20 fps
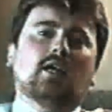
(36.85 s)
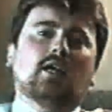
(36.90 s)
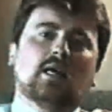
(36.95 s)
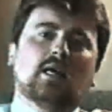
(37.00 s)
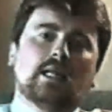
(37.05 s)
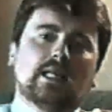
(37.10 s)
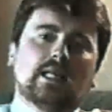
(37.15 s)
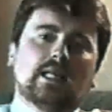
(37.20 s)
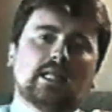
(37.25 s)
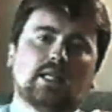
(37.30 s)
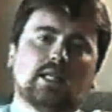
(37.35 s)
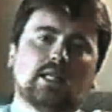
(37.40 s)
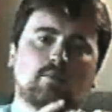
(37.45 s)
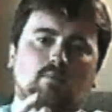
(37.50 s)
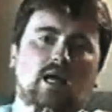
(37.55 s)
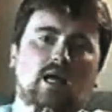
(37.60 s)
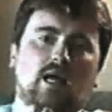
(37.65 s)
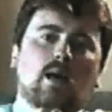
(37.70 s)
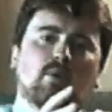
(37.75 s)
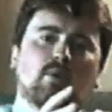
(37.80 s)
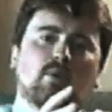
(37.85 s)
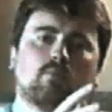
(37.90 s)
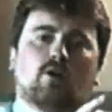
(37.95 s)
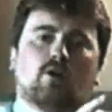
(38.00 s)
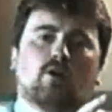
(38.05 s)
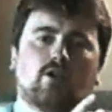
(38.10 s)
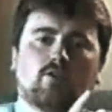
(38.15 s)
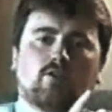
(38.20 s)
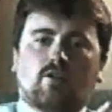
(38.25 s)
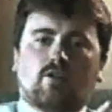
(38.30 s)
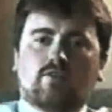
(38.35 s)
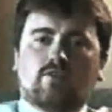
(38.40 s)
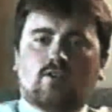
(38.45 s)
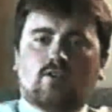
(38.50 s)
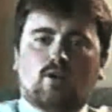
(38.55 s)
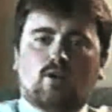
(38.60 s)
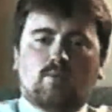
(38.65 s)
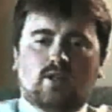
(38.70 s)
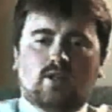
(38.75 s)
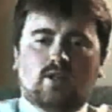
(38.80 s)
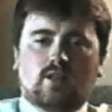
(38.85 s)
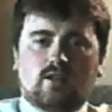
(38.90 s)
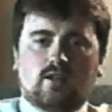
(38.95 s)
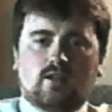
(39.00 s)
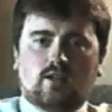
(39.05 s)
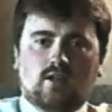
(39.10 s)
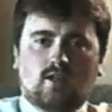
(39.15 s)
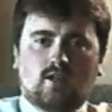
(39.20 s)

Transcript: and a little Apple monitor on top, and